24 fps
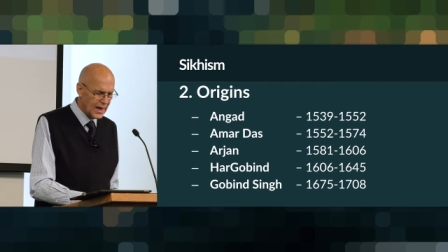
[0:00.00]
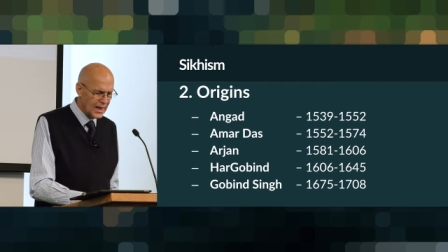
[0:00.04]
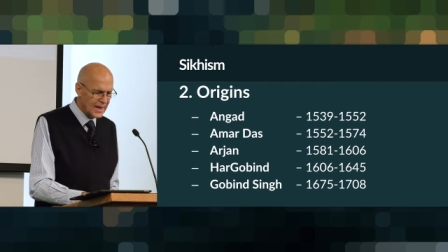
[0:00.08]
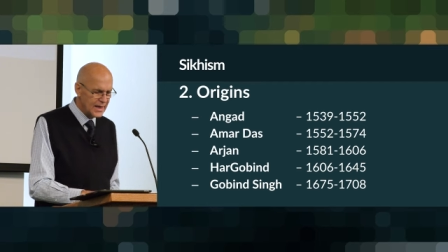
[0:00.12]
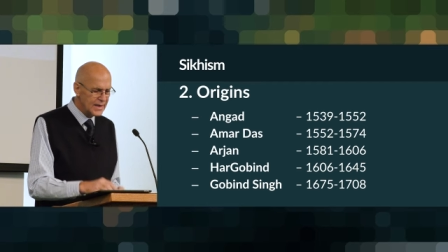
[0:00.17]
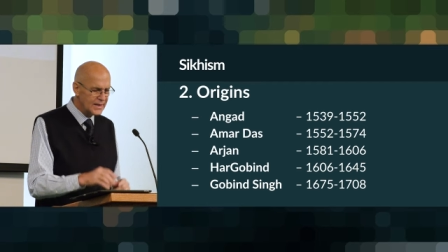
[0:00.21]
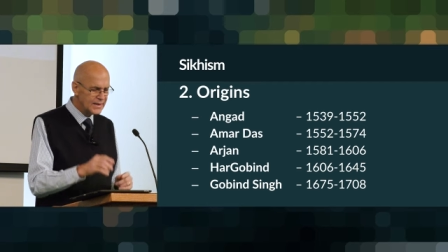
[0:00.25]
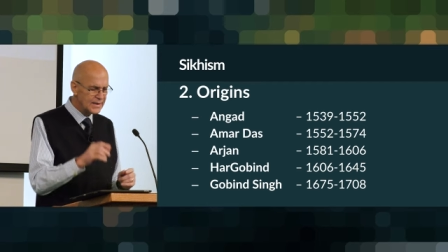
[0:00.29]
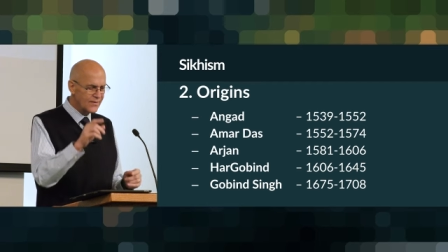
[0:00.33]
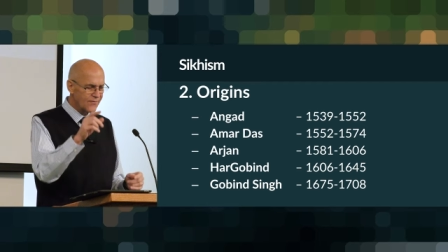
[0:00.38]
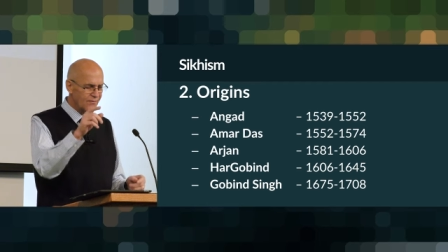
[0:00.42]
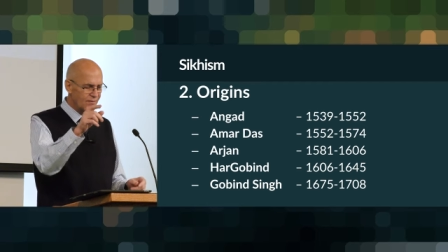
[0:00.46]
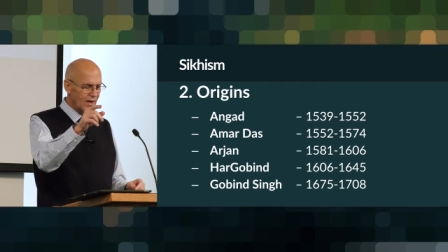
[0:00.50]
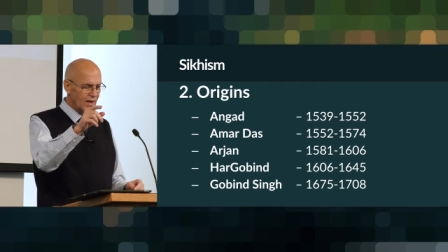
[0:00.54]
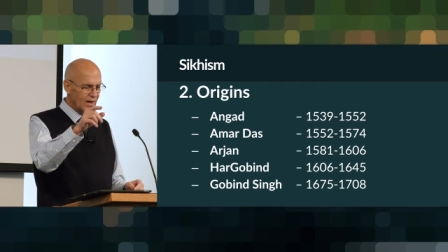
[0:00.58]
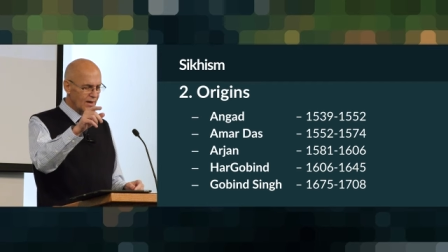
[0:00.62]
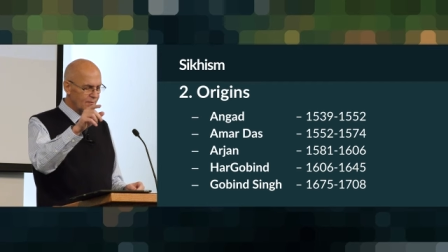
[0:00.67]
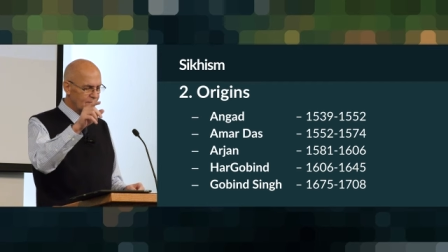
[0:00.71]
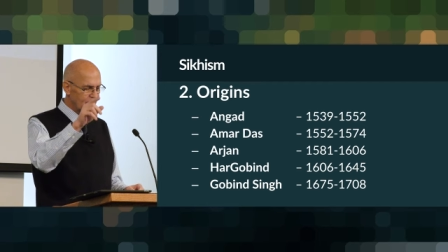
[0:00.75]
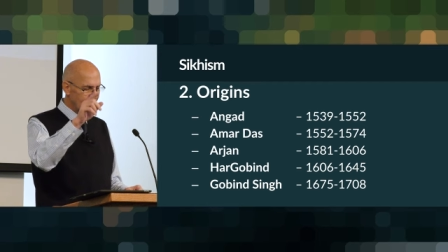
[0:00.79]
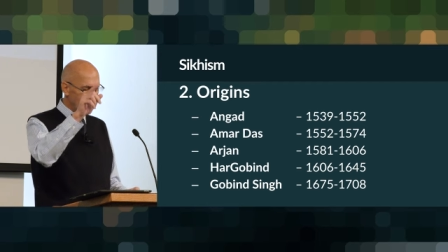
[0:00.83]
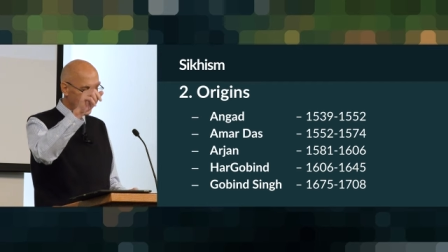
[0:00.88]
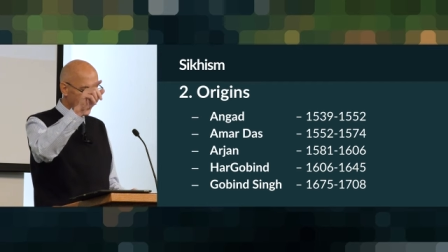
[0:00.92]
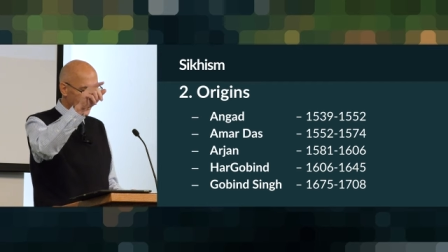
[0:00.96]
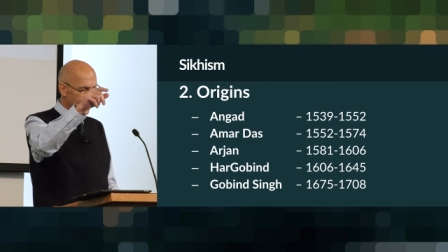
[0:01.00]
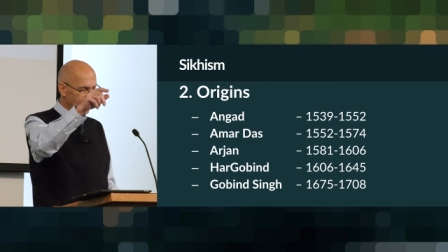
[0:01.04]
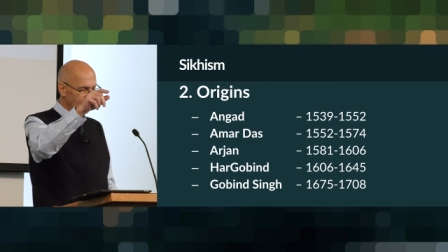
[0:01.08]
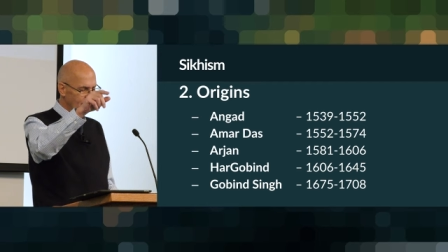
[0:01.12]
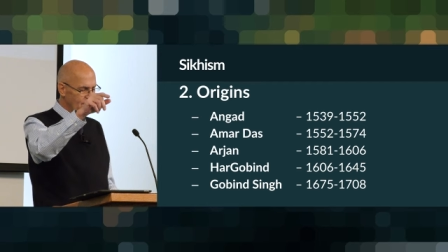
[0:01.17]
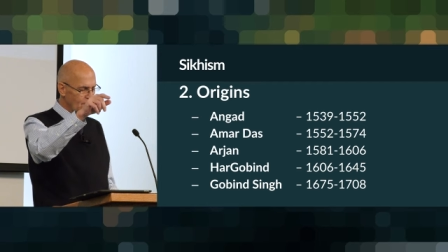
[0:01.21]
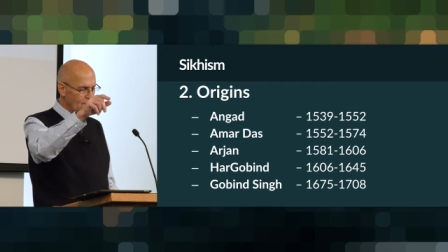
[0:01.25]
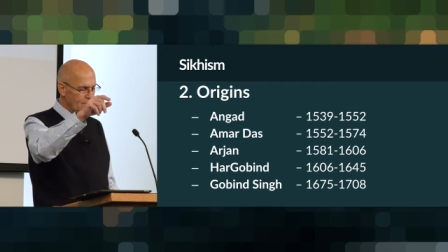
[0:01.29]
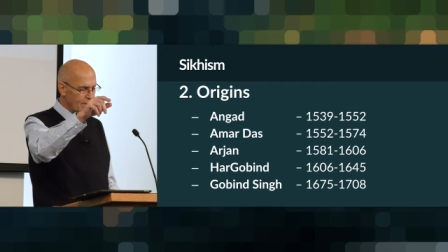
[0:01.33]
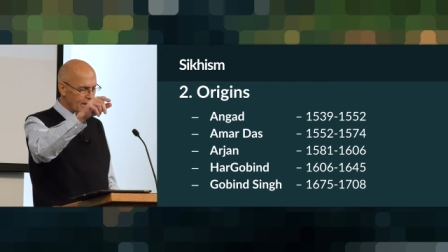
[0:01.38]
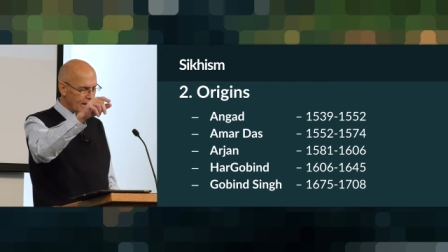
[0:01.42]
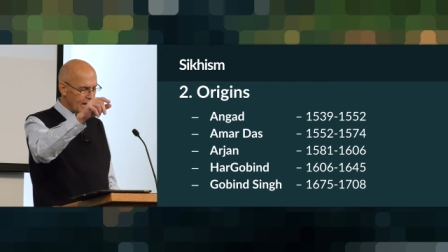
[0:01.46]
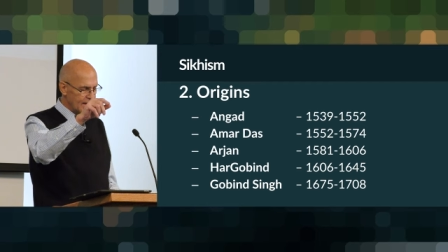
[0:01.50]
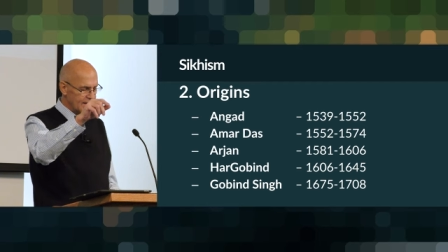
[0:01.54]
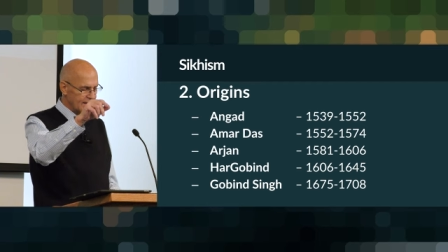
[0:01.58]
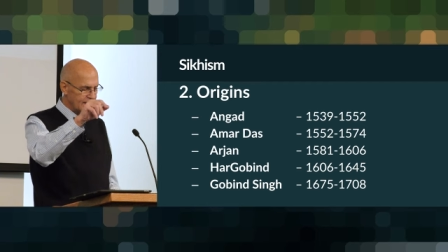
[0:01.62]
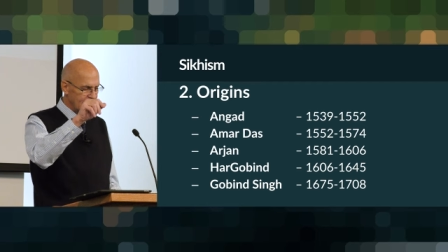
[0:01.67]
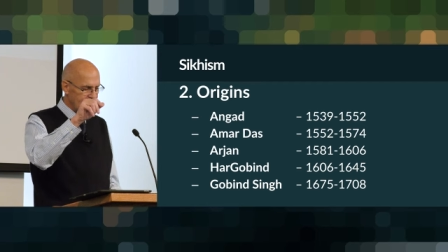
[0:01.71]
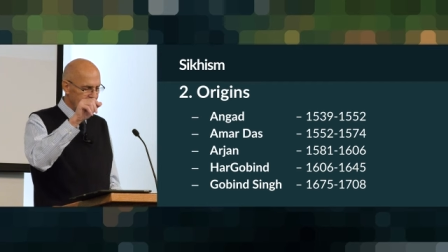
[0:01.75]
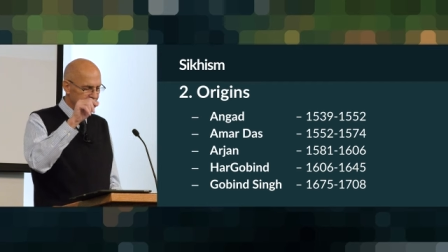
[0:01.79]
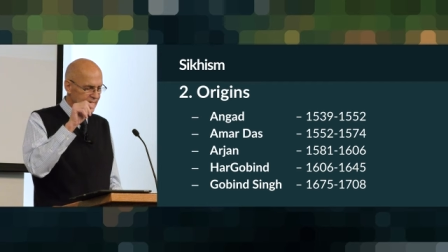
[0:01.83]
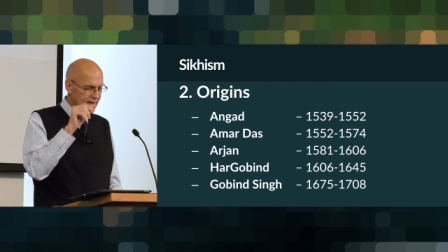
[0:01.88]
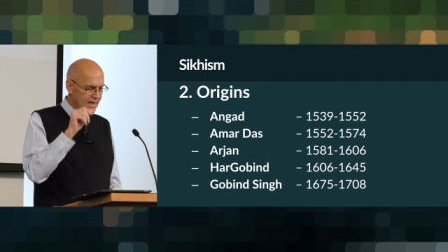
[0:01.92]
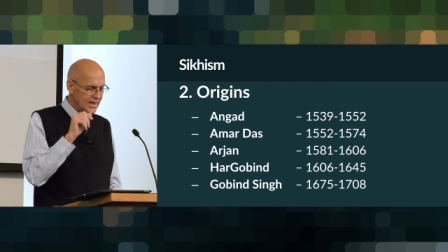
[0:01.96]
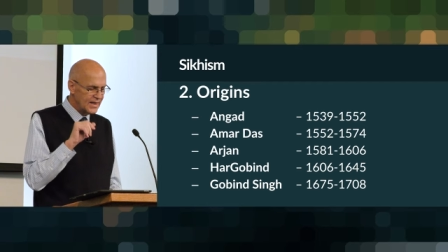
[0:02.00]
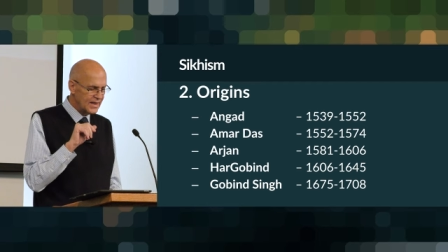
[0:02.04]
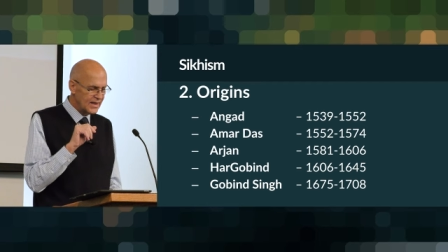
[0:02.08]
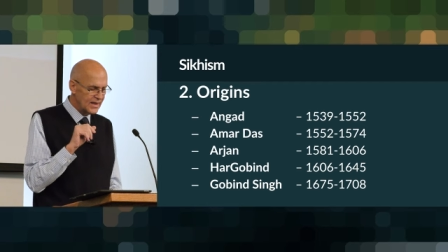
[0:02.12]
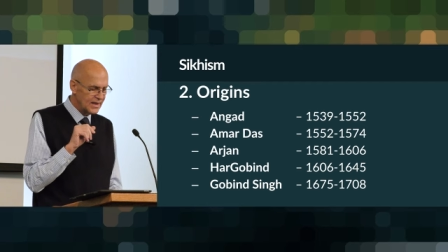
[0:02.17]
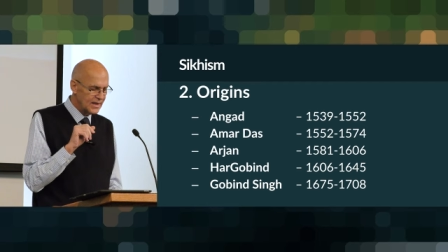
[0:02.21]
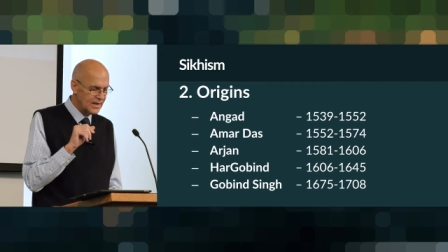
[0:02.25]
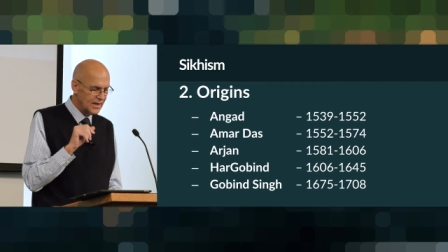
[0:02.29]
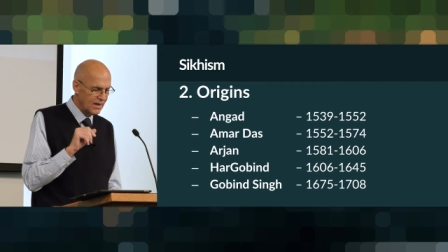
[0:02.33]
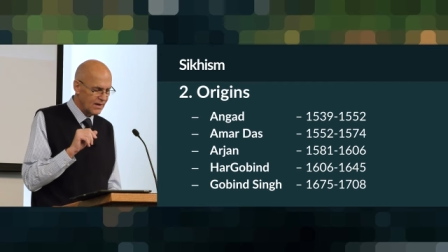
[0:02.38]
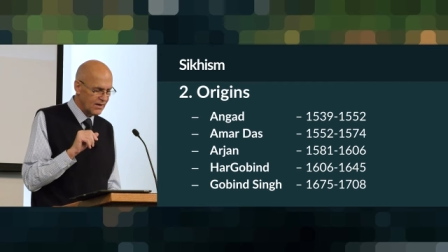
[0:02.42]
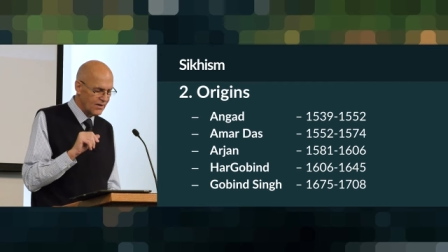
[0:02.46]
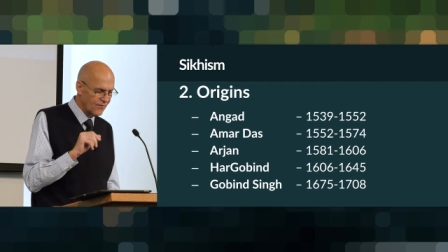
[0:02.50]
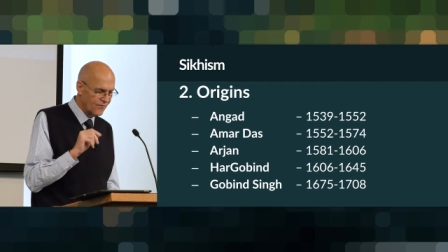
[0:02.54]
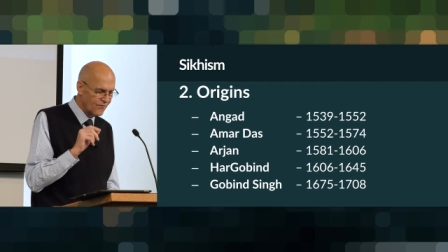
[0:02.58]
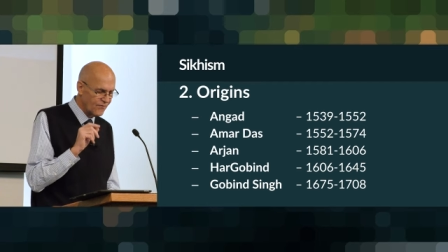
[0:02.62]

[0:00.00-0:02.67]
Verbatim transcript: he developed the alphabet and he